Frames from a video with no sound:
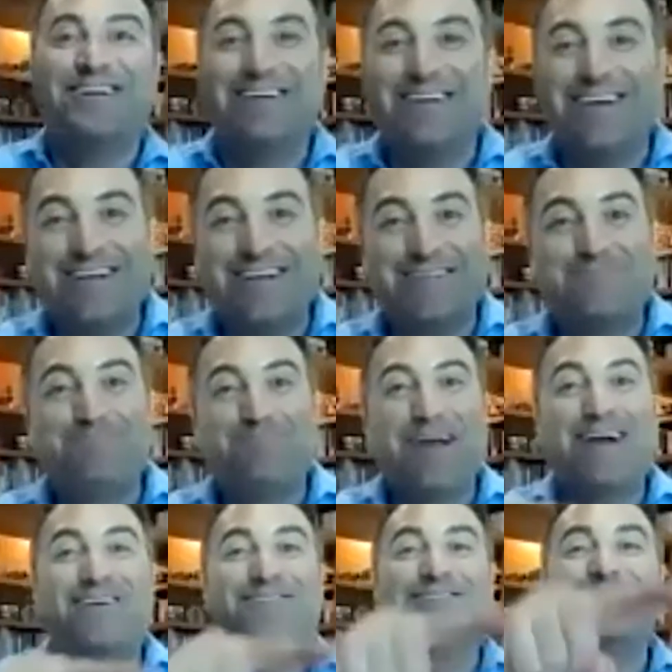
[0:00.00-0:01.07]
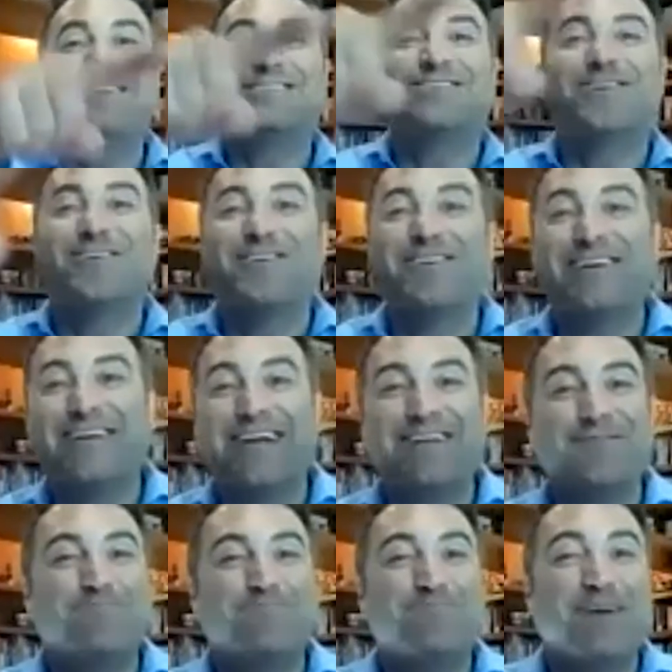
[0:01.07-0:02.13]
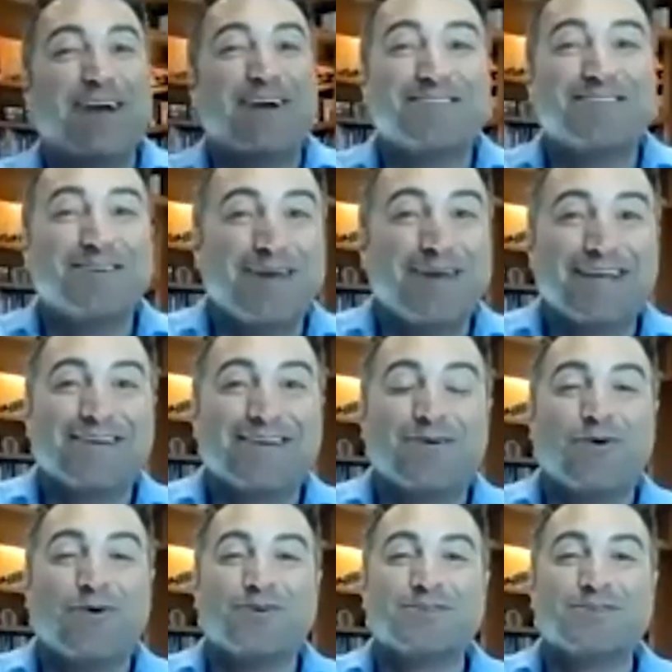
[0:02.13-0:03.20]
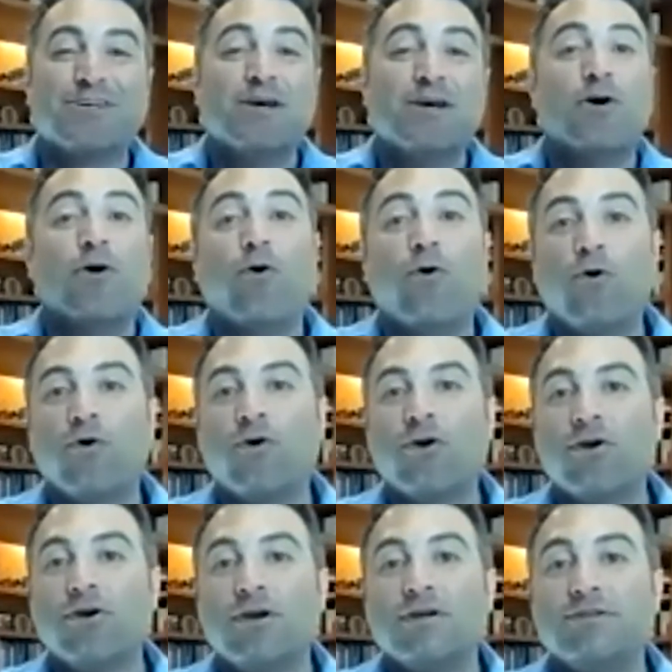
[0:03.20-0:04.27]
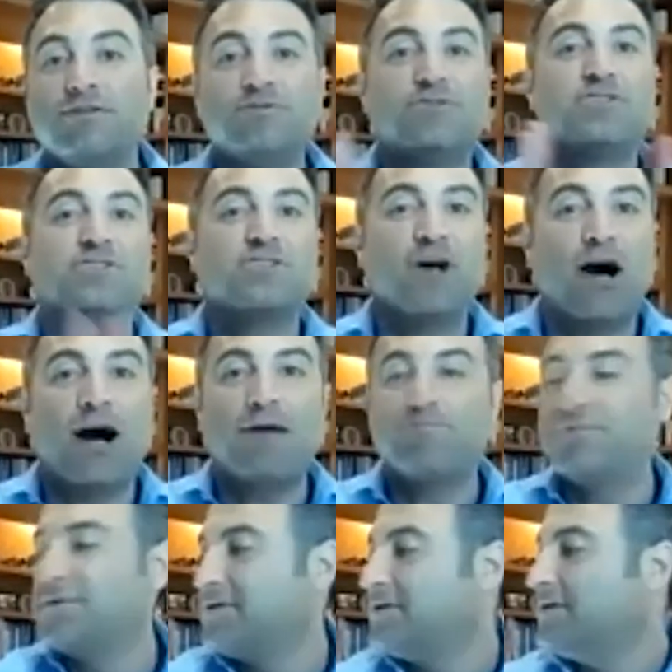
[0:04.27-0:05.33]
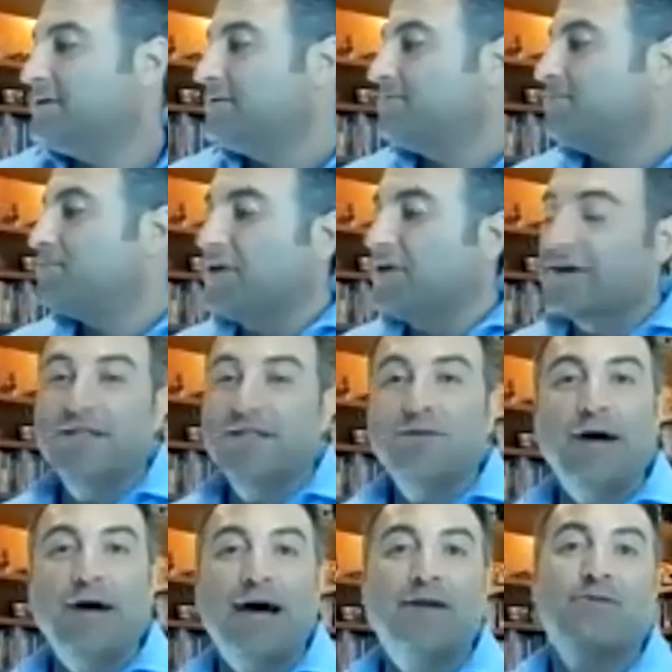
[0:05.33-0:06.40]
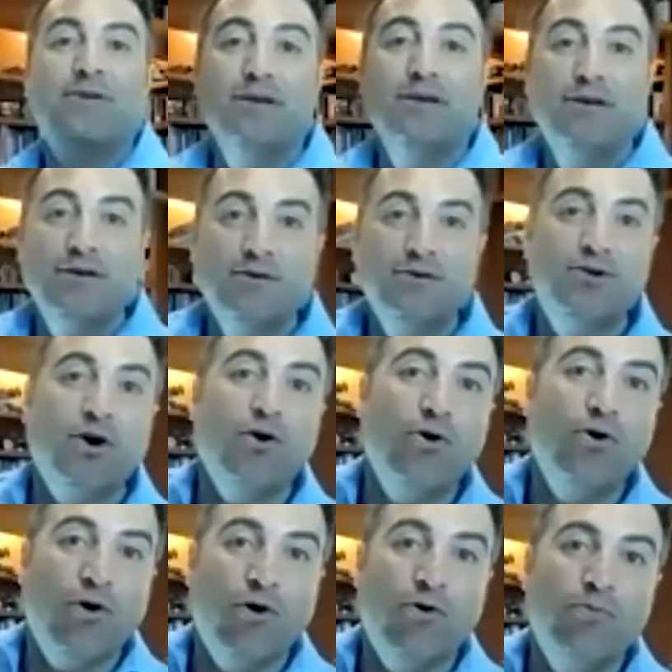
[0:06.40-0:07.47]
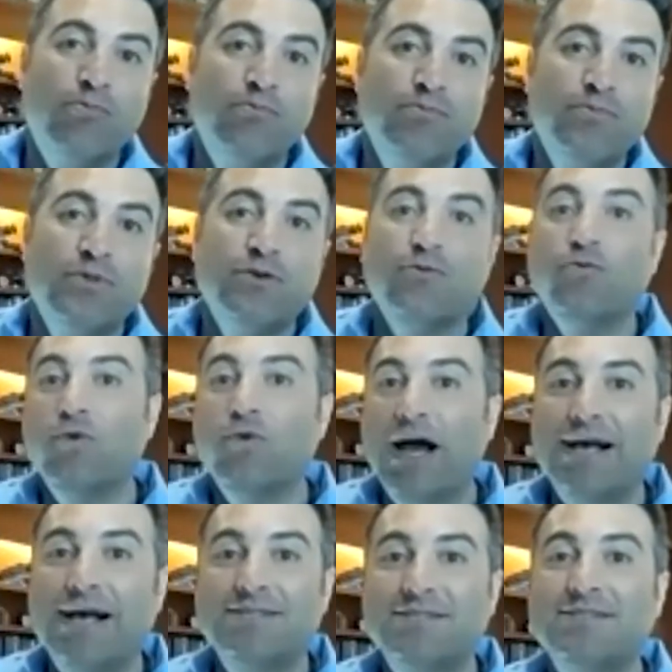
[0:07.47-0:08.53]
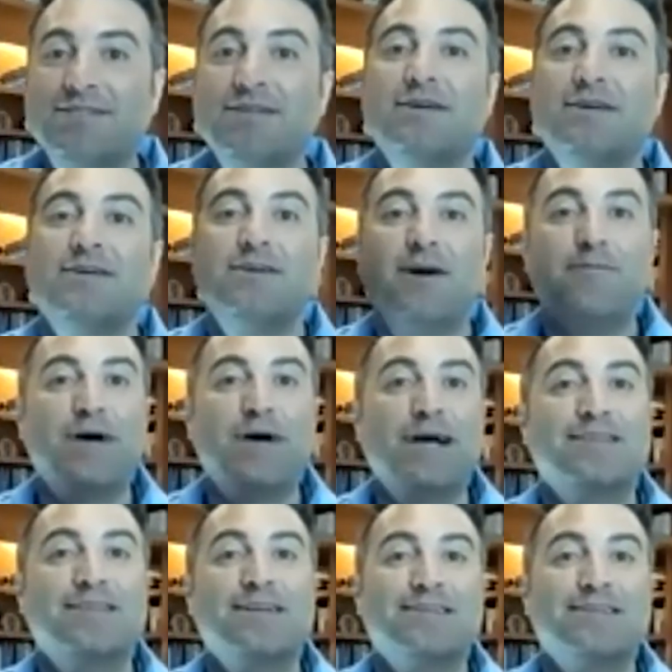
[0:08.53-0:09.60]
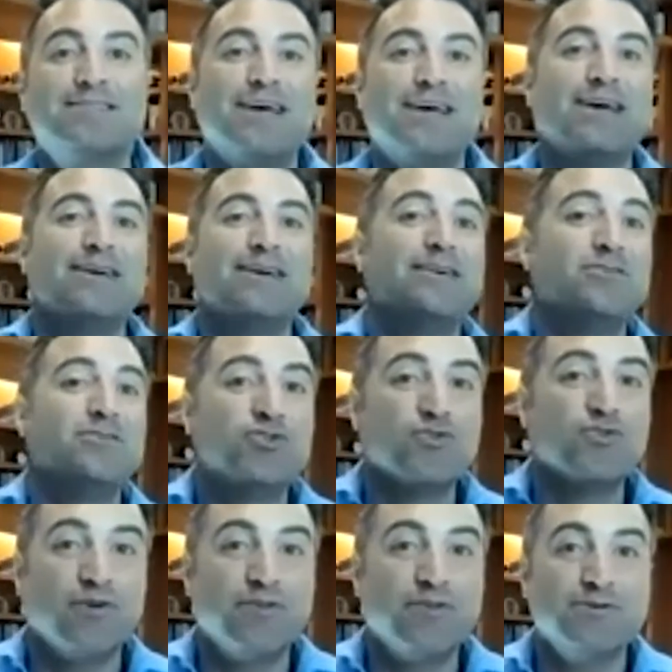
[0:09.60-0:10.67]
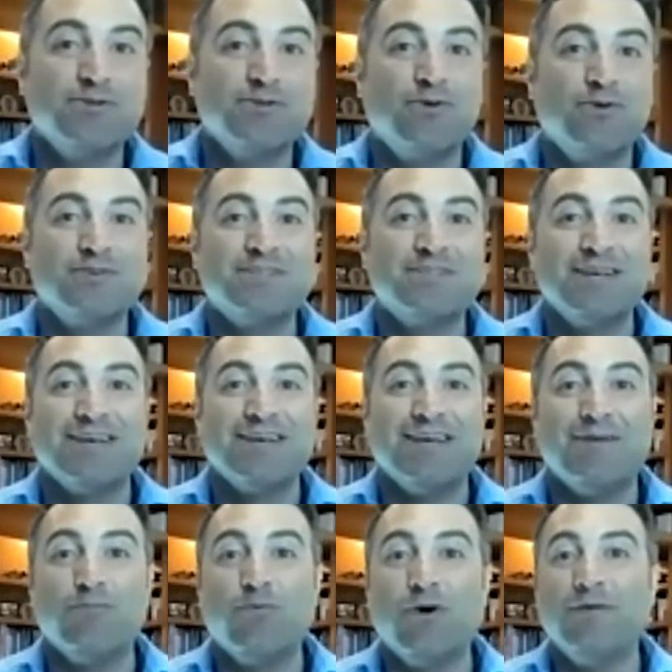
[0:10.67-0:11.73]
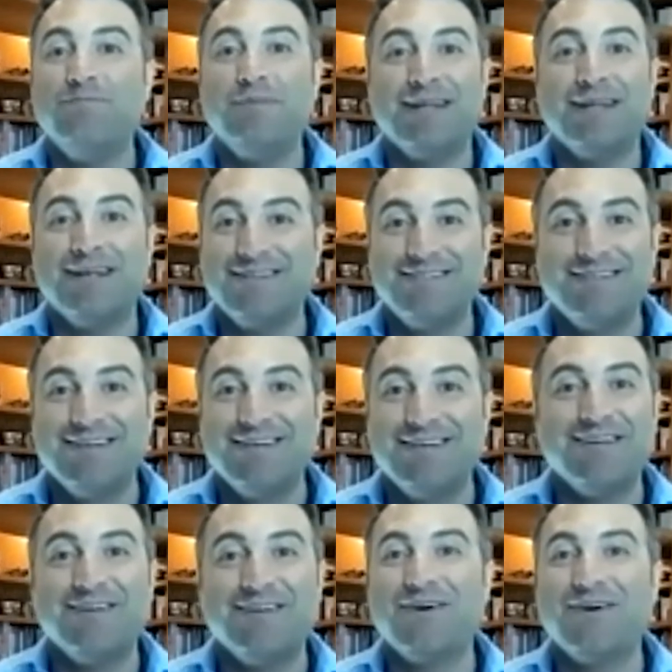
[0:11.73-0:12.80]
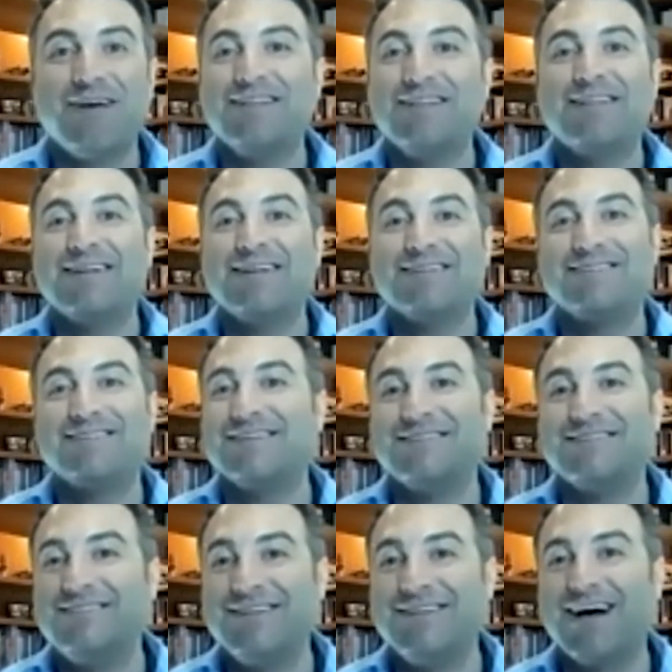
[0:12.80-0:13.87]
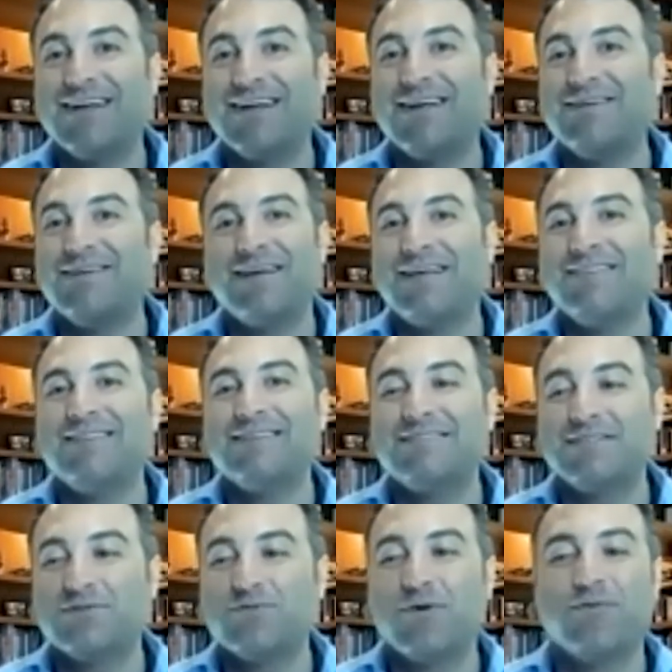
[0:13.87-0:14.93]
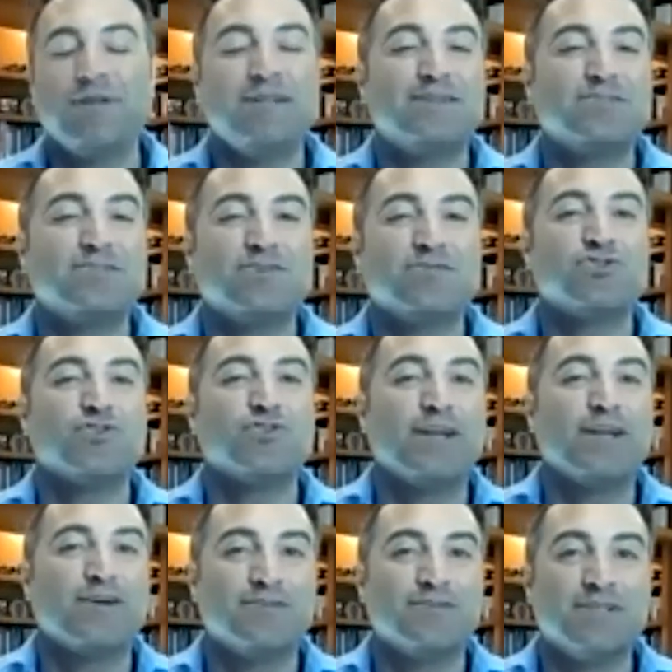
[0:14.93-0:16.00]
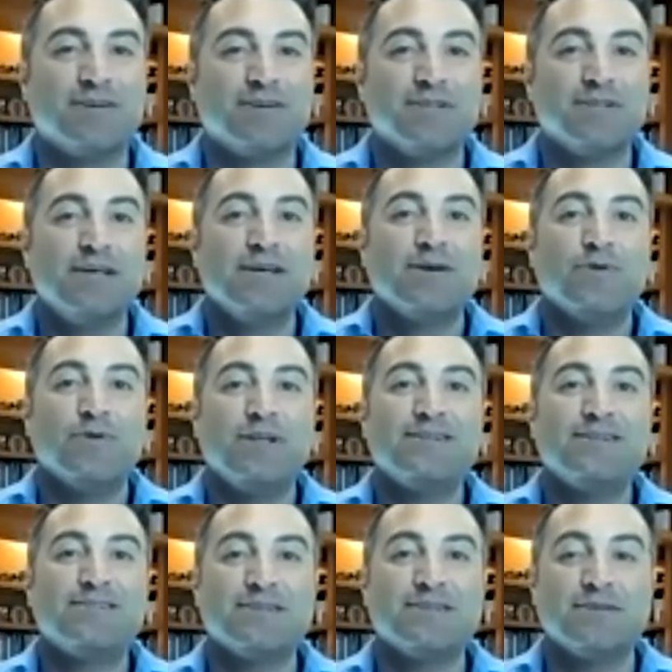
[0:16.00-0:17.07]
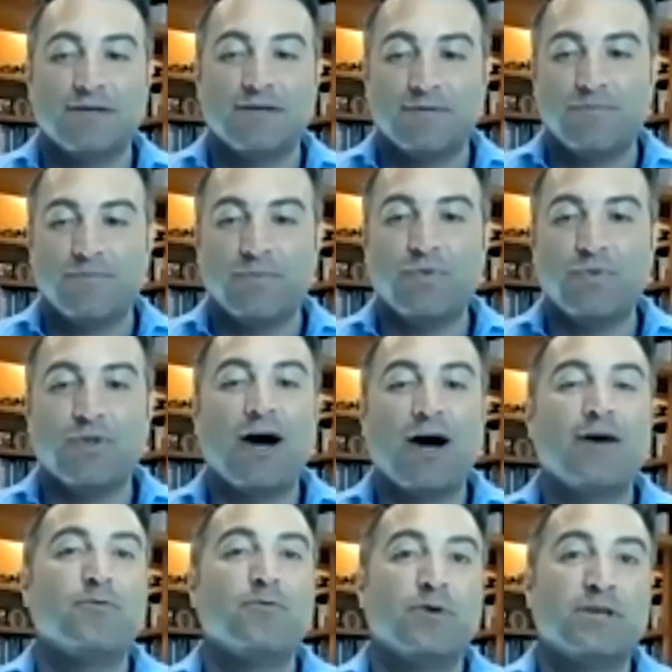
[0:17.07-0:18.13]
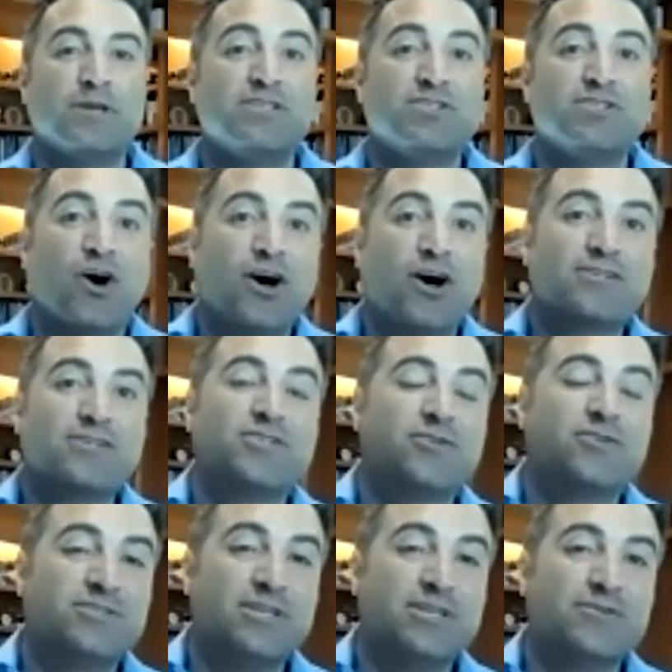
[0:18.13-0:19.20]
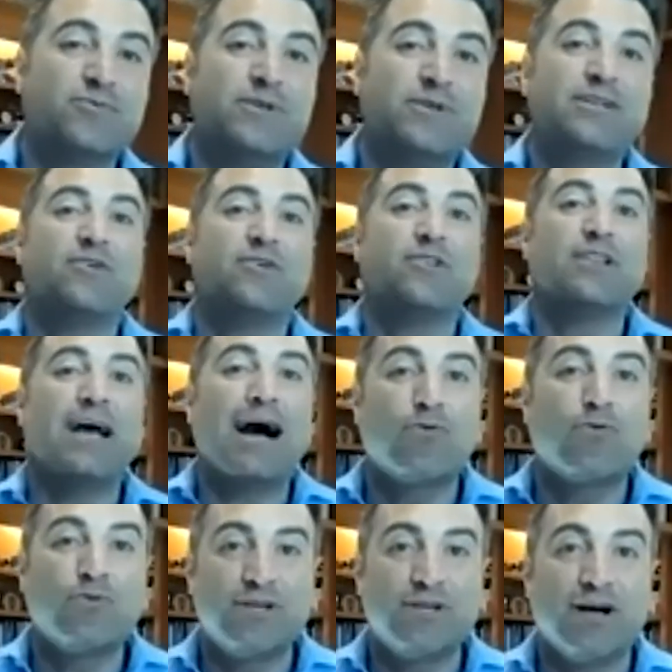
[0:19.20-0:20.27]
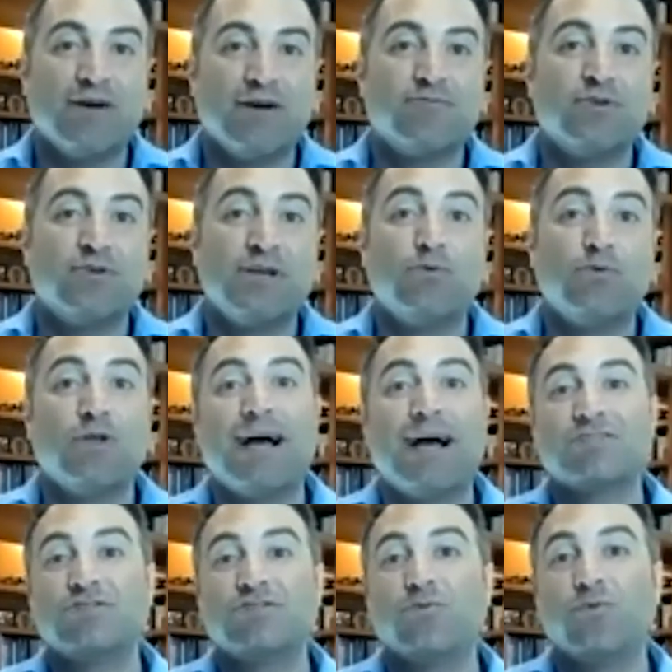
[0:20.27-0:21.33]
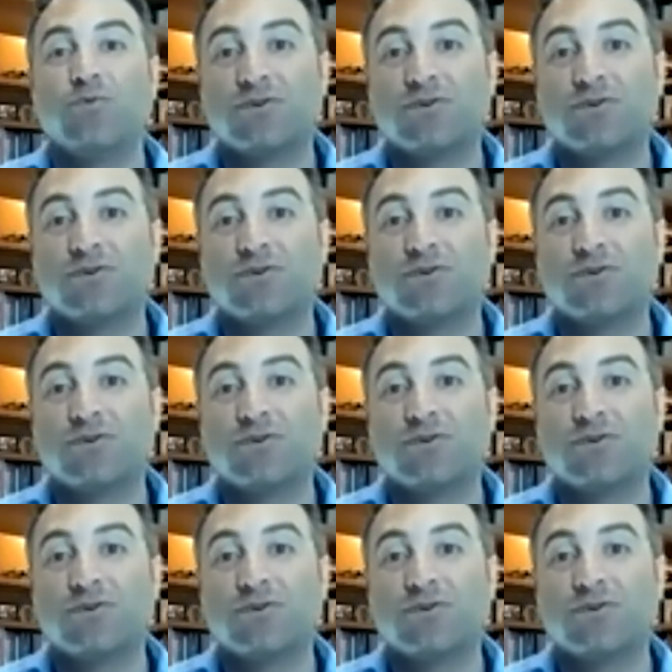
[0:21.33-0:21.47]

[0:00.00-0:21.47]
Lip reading: it's barely turning, and you're barely making holes? Or do you stop, plug in the battery, go home, rest, come back the next day, drill those holes in 1 minute, and then it's done. And this is what we need to start training ourselves. We need to not exhaust ourselves. We need to allow recovery. We'll actually work